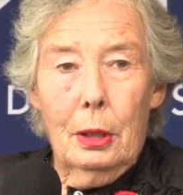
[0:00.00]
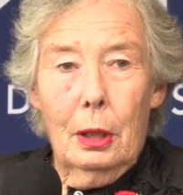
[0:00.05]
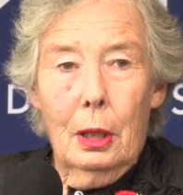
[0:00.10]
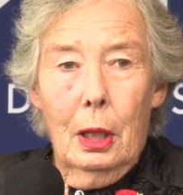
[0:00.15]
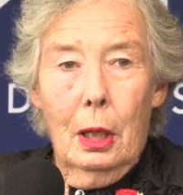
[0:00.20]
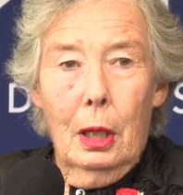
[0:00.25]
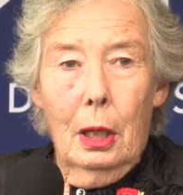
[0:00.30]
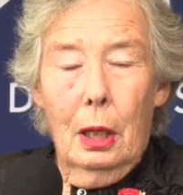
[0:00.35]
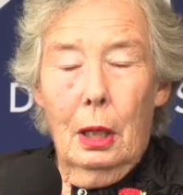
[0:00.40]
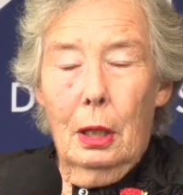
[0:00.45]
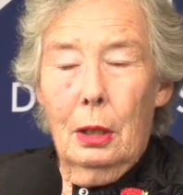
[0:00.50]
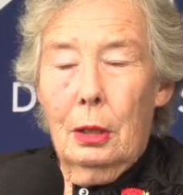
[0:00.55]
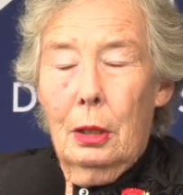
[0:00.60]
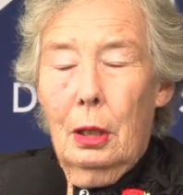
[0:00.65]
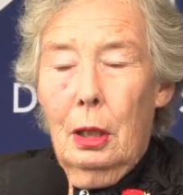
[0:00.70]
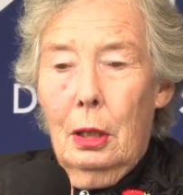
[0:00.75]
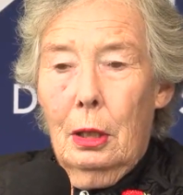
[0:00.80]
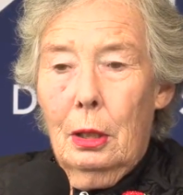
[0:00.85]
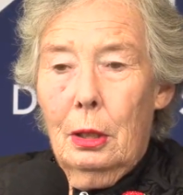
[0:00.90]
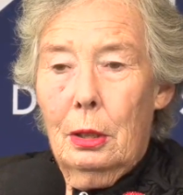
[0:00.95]

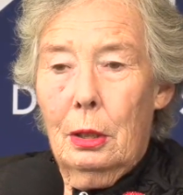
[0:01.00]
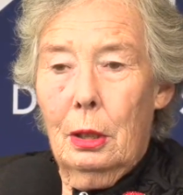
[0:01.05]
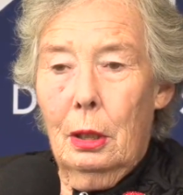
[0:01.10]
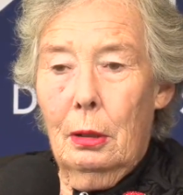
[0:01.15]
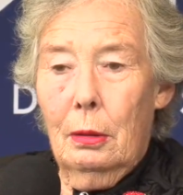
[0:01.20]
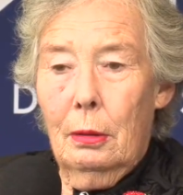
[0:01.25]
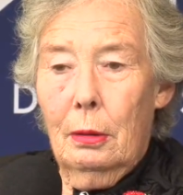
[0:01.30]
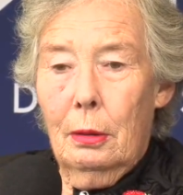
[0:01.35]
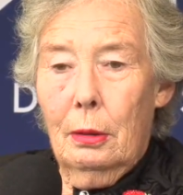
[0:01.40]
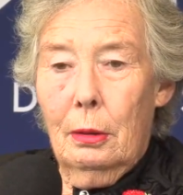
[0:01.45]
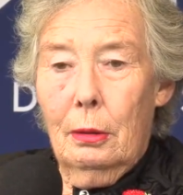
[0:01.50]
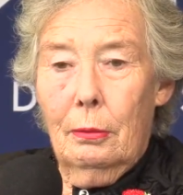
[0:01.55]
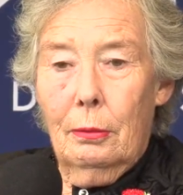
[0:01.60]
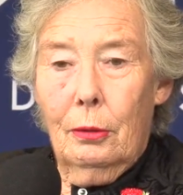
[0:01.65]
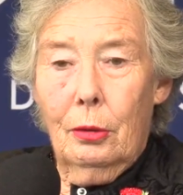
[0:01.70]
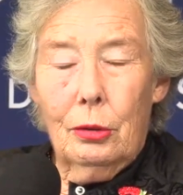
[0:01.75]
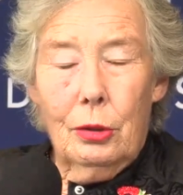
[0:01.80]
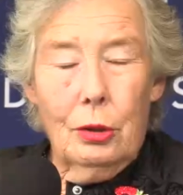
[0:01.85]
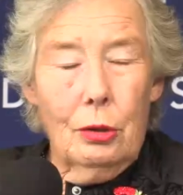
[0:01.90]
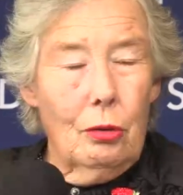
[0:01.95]
And of course,
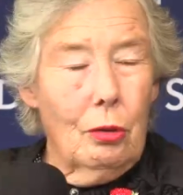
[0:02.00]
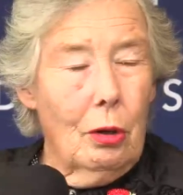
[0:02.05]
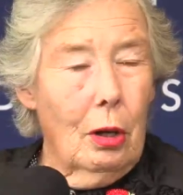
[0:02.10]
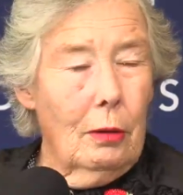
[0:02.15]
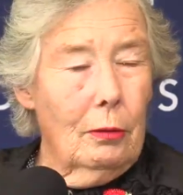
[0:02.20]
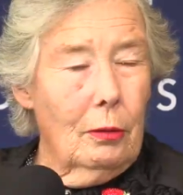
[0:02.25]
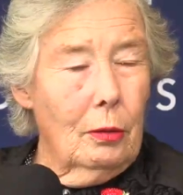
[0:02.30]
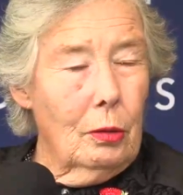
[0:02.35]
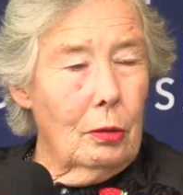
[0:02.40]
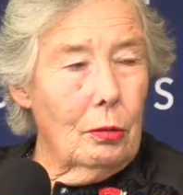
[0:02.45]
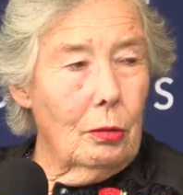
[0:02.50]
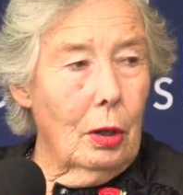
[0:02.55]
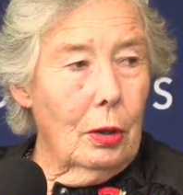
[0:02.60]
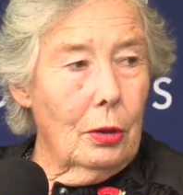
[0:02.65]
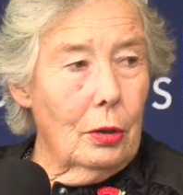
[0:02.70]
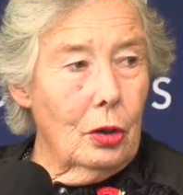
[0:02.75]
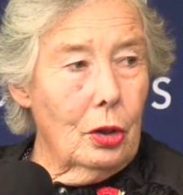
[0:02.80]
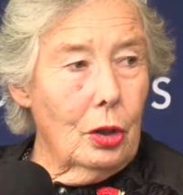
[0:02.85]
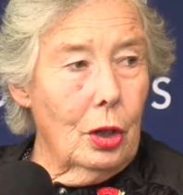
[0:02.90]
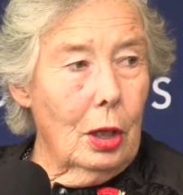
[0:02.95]
the driver was rather
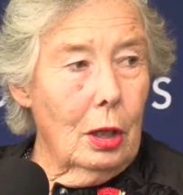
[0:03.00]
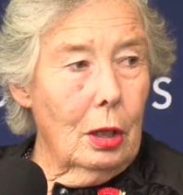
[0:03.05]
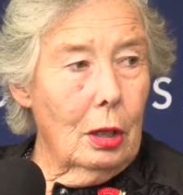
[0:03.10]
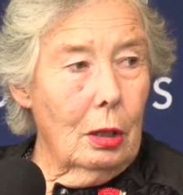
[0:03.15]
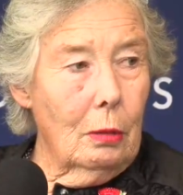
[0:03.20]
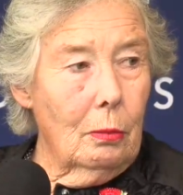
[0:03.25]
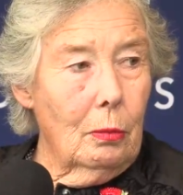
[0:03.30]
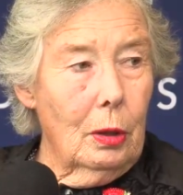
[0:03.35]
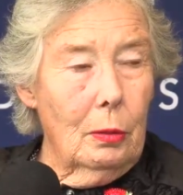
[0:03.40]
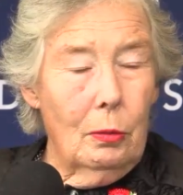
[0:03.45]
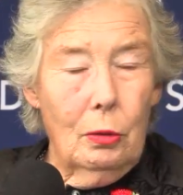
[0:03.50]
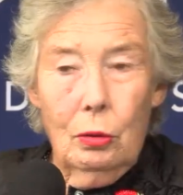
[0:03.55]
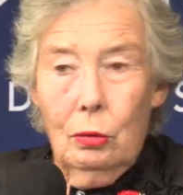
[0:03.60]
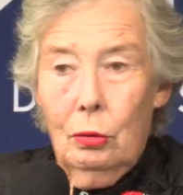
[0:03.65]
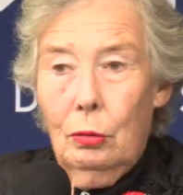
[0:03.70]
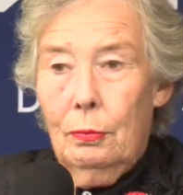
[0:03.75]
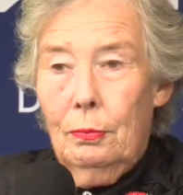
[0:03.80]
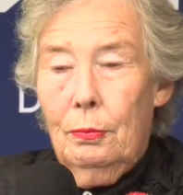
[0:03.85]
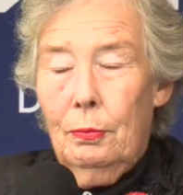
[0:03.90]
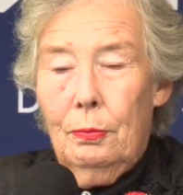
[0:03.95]
shaken, and we were all
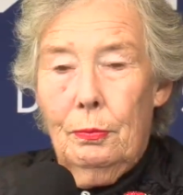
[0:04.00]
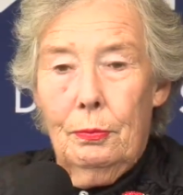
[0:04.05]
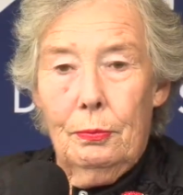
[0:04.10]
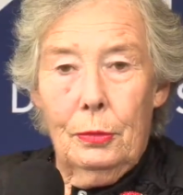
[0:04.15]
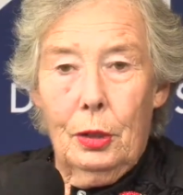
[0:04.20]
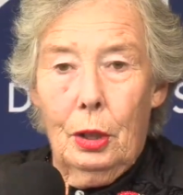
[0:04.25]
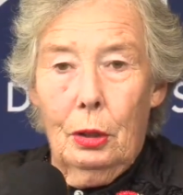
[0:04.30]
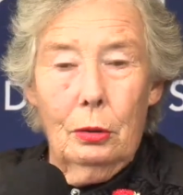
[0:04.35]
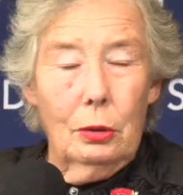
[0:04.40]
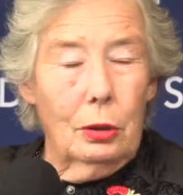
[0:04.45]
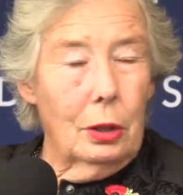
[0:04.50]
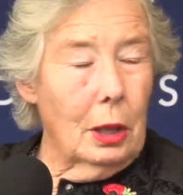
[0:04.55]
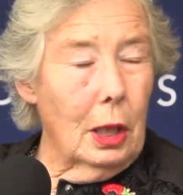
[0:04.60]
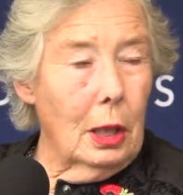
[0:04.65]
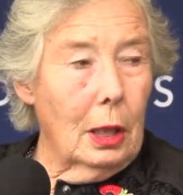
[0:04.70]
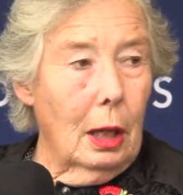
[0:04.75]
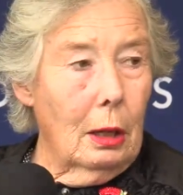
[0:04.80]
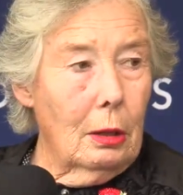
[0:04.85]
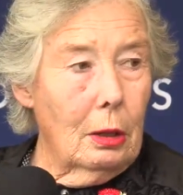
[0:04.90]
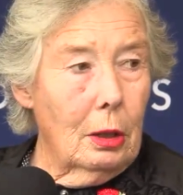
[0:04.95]
told to get
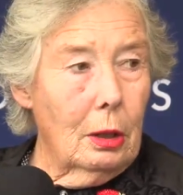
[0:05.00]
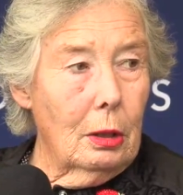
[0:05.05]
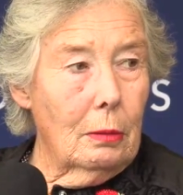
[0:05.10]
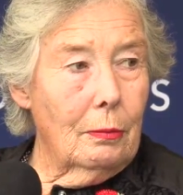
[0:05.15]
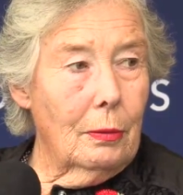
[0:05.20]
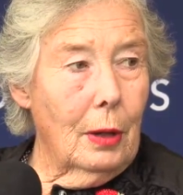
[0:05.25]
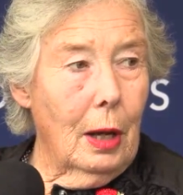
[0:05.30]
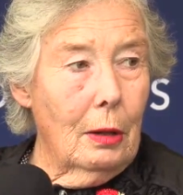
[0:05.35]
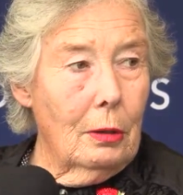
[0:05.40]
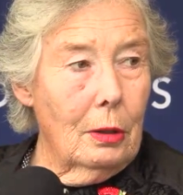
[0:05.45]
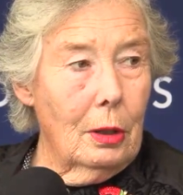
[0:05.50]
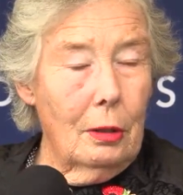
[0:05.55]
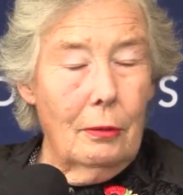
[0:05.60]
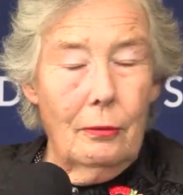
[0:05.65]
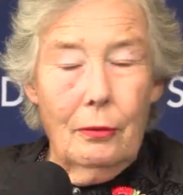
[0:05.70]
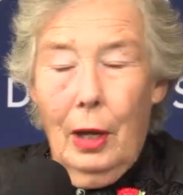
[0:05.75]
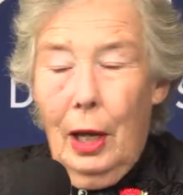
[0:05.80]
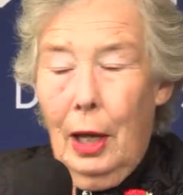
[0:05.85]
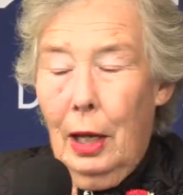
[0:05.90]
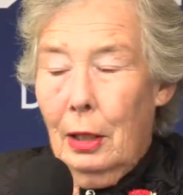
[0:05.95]
out of the
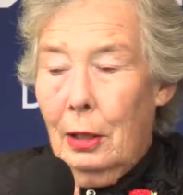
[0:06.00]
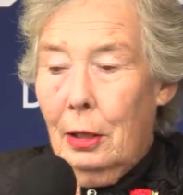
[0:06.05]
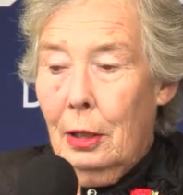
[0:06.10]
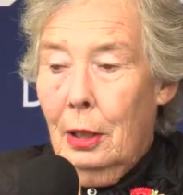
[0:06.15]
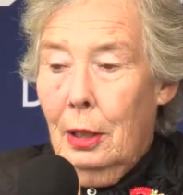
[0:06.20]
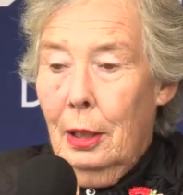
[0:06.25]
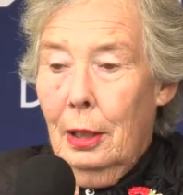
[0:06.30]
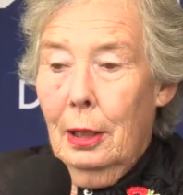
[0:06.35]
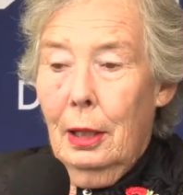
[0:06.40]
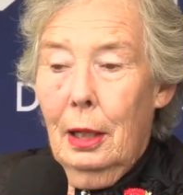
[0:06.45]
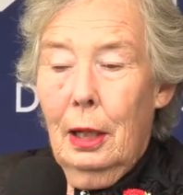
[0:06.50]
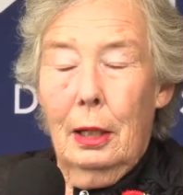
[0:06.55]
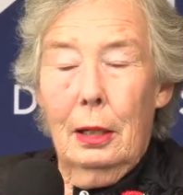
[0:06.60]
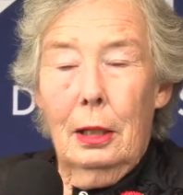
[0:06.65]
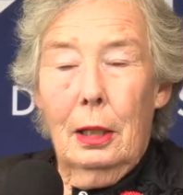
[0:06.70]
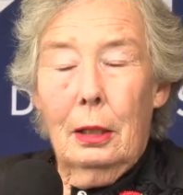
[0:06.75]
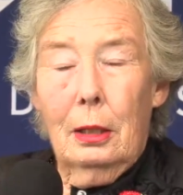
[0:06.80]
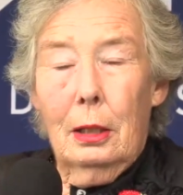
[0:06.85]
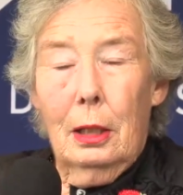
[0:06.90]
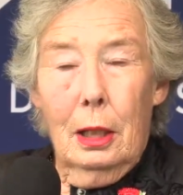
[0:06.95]
van. And
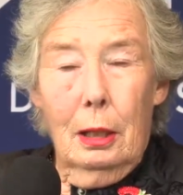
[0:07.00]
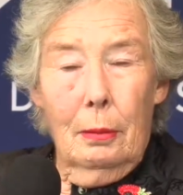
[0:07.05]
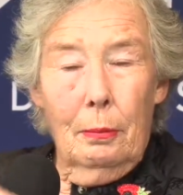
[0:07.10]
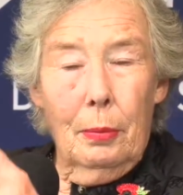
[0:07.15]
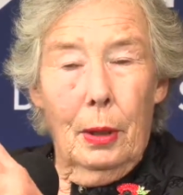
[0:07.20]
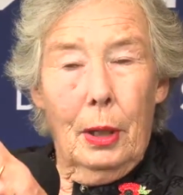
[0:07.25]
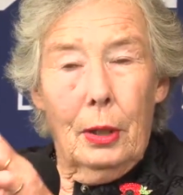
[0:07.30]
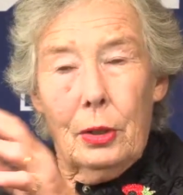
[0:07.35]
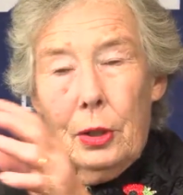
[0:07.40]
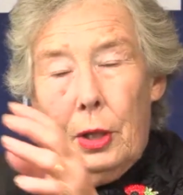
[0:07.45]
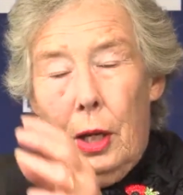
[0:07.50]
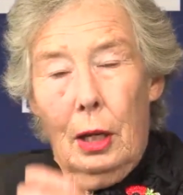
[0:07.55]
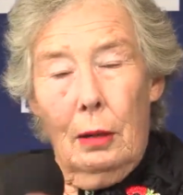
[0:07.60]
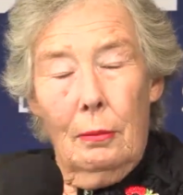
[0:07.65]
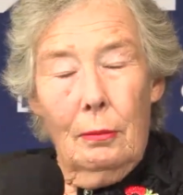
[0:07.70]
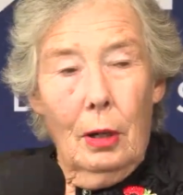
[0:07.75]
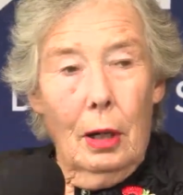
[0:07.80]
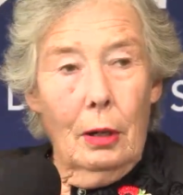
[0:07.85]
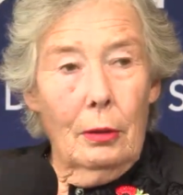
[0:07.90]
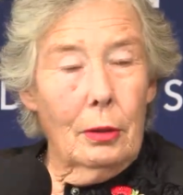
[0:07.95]
luckily, a bus came
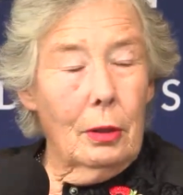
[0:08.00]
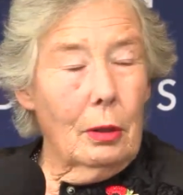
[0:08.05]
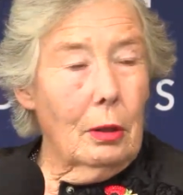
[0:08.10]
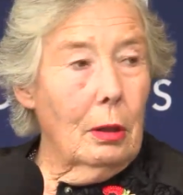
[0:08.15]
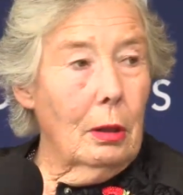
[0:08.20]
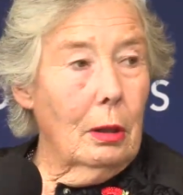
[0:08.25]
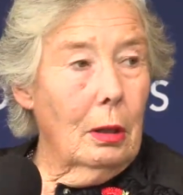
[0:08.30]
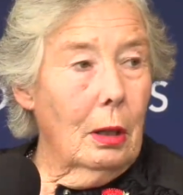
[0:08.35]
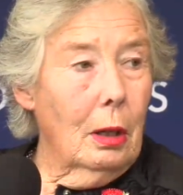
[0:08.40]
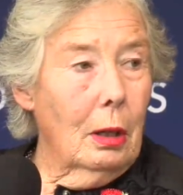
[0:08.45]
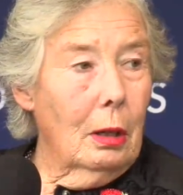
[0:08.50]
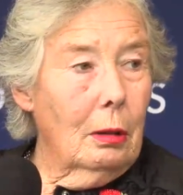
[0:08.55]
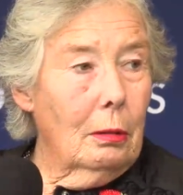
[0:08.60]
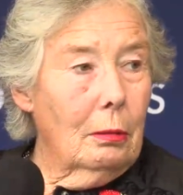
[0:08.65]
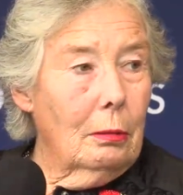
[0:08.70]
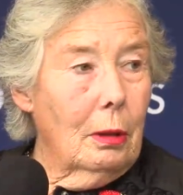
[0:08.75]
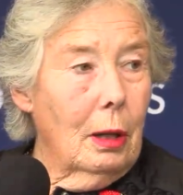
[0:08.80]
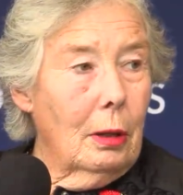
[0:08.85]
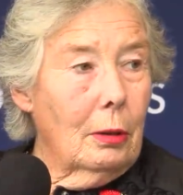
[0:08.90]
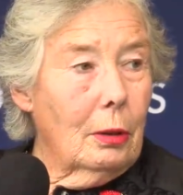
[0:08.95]
round
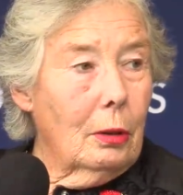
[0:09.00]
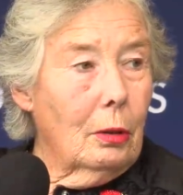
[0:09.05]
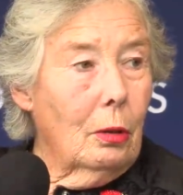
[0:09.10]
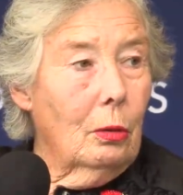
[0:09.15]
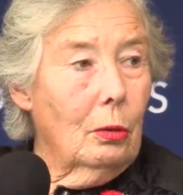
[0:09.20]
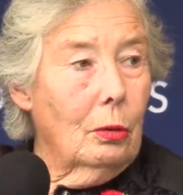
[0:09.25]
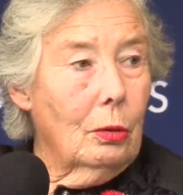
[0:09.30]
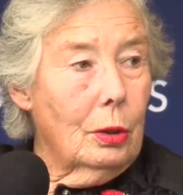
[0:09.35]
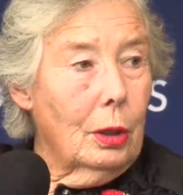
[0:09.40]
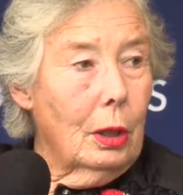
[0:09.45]
the corner,